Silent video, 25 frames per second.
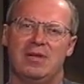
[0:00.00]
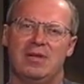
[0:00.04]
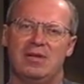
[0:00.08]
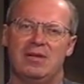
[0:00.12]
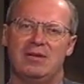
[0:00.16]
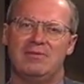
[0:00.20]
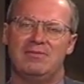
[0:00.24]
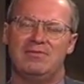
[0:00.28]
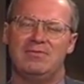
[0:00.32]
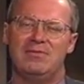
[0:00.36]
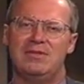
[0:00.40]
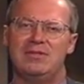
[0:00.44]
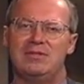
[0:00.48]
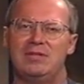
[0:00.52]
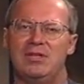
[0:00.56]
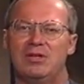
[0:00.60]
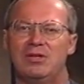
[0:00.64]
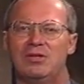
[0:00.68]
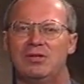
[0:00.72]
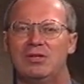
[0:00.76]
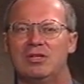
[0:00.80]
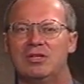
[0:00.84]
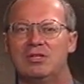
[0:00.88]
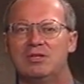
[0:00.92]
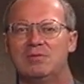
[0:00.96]

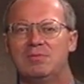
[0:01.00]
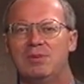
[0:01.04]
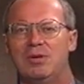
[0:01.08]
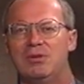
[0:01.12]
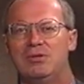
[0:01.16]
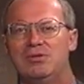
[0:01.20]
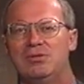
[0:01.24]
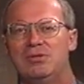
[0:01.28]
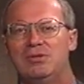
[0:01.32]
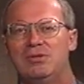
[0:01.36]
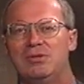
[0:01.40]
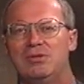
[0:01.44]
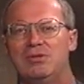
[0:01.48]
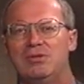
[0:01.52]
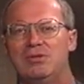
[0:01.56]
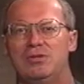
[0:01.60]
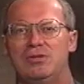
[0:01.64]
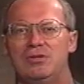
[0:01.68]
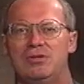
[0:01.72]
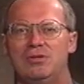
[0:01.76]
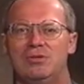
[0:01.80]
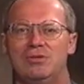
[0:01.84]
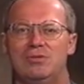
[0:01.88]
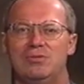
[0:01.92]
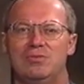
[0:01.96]
physical exposure
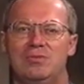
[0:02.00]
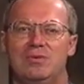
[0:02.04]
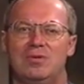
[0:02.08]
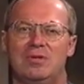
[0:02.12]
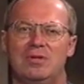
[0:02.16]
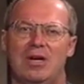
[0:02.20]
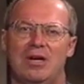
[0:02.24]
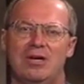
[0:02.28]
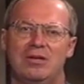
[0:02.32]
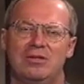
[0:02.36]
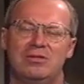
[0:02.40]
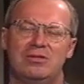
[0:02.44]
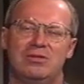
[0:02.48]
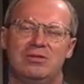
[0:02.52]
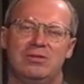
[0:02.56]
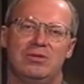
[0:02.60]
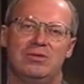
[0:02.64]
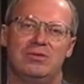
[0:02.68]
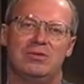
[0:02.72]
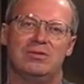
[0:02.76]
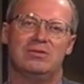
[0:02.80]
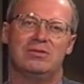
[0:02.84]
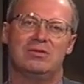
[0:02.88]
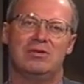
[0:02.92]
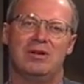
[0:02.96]
to our
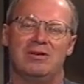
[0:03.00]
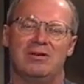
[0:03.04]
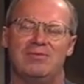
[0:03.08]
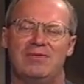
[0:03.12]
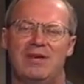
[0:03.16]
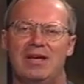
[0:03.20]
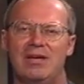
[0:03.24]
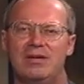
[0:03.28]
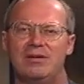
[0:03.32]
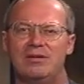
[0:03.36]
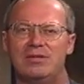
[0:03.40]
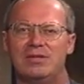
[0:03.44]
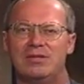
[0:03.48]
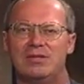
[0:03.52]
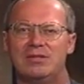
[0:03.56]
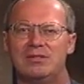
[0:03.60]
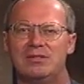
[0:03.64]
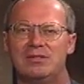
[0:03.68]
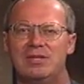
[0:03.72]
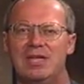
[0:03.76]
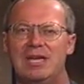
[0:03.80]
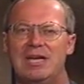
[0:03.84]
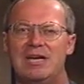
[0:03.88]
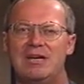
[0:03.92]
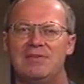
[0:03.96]
students, our faculty and
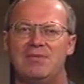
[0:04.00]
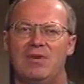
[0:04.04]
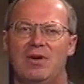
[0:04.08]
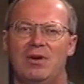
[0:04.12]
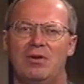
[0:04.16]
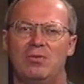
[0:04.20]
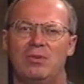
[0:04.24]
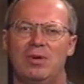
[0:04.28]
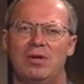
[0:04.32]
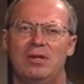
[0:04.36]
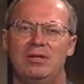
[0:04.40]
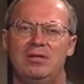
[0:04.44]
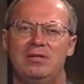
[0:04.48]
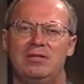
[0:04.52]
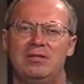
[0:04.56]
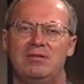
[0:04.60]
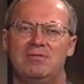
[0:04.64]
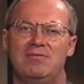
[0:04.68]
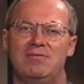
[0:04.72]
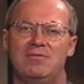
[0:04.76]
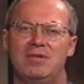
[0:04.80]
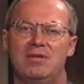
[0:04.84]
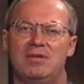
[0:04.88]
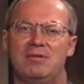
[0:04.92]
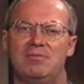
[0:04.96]
staff, are
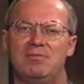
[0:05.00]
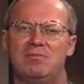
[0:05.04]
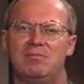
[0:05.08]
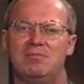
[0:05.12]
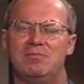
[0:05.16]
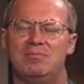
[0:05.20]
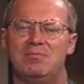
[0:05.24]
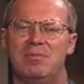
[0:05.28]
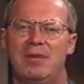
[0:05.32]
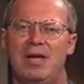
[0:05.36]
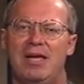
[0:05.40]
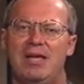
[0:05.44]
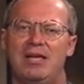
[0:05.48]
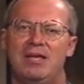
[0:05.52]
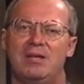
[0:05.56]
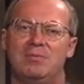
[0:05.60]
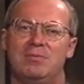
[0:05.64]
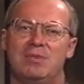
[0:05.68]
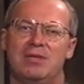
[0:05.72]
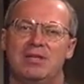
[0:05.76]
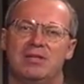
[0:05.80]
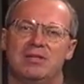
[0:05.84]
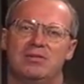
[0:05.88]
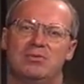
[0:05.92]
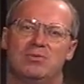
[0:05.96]
relatively mild
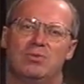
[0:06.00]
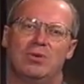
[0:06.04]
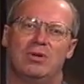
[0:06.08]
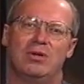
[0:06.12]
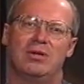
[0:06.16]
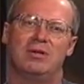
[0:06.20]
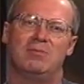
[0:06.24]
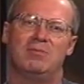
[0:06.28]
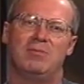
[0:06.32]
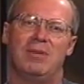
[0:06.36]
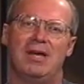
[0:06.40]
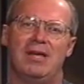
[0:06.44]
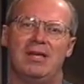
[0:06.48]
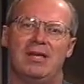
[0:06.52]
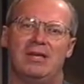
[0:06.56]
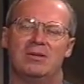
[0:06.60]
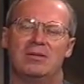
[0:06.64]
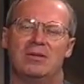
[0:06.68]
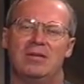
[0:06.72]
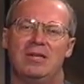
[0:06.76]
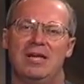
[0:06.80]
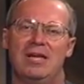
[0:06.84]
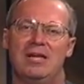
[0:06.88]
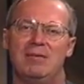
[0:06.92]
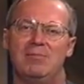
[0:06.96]
because we're in a mild
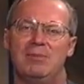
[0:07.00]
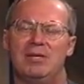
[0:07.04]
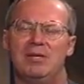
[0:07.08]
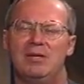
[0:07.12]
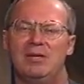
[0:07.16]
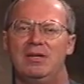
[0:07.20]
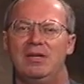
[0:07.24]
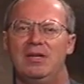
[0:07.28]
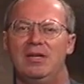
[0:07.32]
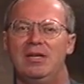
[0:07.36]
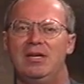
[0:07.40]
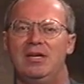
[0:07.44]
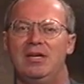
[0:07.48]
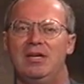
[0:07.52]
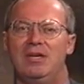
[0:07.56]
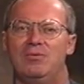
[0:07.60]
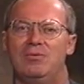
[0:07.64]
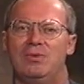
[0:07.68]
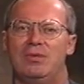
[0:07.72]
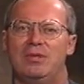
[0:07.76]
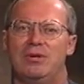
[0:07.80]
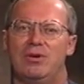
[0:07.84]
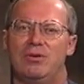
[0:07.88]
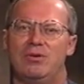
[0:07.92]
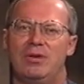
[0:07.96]
climate.
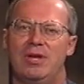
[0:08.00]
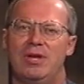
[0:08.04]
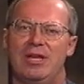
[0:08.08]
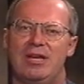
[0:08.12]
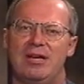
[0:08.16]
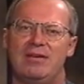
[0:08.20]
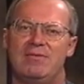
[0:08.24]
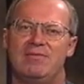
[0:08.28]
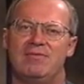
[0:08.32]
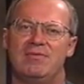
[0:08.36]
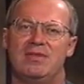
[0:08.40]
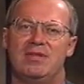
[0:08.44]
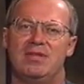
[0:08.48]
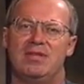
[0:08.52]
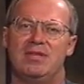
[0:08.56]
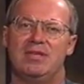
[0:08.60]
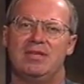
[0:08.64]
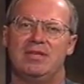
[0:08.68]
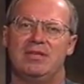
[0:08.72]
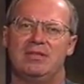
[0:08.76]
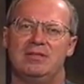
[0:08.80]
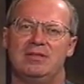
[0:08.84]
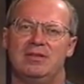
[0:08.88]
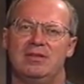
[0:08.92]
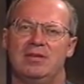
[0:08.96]
We don't have
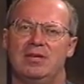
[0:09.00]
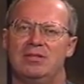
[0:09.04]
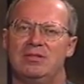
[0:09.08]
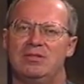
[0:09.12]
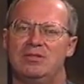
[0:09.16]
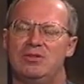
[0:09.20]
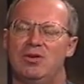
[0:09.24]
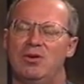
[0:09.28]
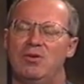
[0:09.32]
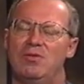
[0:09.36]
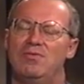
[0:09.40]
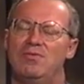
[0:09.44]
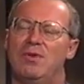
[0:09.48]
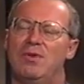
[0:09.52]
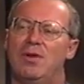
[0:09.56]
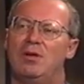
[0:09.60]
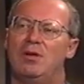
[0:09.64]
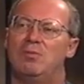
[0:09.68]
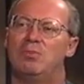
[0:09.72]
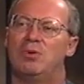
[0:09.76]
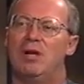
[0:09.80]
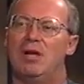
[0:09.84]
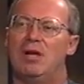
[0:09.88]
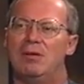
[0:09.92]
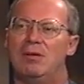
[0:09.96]
the snowfall
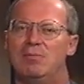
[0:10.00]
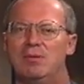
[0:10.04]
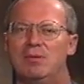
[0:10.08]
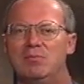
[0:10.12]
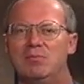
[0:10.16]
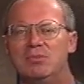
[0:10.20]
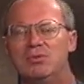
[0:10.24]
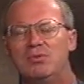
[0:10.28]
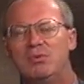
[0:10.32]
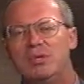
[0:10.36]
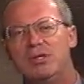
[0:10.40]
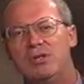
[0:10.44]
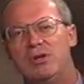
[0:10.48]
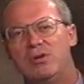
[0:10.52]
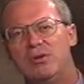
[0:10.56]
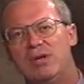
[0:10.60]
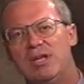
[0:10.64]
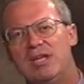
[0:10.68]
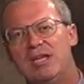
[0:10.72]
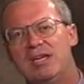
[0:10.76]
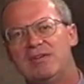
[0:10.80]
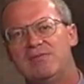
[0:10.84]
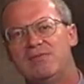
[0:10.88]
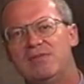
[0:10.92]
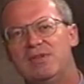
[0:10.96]
problems. We don't
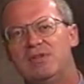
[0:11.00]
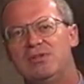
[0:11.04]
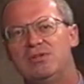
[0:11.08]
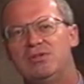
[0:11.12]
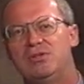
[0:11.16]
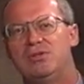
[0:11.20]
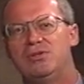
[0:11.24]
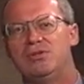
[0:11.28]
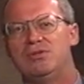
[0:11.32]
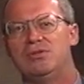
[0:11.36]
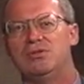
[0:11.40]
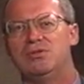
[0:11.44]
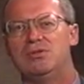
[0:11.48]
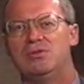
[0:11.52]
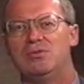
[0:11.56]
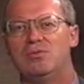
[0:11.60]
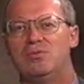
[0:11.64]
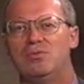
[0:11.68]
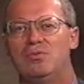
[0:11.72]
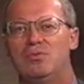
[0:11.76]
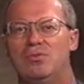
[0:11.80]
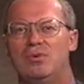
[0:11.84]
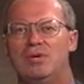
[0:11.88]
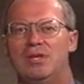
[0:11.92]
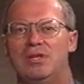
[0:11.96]
have issues
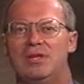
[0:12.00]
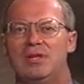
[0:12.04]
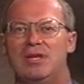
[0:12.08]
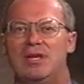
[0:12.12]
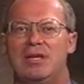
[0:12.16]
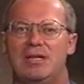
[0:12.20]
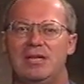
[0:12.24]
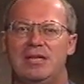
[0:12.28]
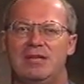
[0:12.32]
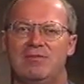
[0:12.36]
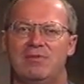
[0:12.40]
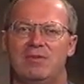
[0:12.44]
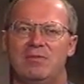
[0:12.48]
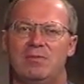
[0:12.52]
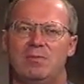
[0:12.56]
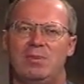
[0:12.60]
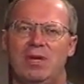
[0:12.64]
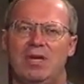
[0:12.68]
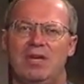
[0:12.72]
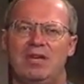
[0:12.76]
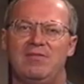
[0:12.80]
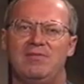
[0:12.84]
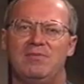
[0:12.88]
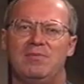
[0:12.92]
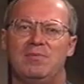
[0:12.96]
with uneven
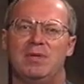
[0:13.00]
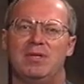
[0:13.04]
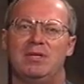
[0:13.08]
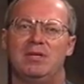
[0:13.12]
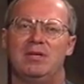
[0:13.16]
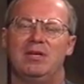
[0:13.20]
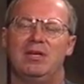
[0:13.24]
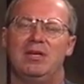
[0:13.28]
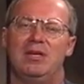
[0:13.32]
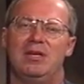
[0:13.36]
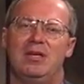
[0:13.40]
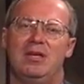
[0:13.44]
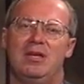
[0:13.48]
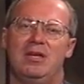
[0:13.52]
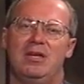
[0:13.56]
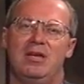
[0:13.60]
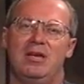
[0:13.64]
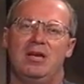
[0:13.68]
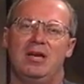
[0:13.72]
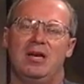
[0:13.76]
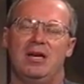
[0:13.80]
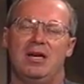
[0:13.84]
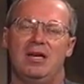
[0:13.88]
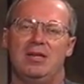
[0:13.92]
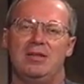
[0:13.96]
pavement.
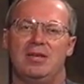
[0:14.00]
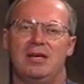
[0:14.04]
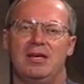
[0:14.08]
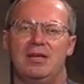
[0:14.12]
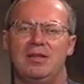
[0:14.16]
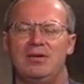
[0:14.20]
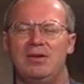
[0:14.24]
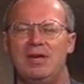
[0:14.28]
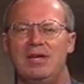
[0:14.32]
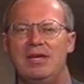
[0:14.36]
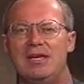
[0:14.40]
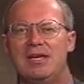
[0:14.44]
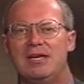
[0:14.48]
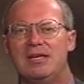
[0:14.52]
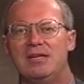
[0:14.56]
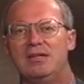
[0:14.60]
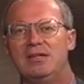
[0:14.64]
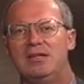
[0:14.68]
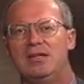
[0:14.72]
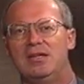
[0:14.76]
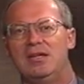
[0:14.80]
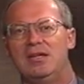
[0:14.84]
On the other hand,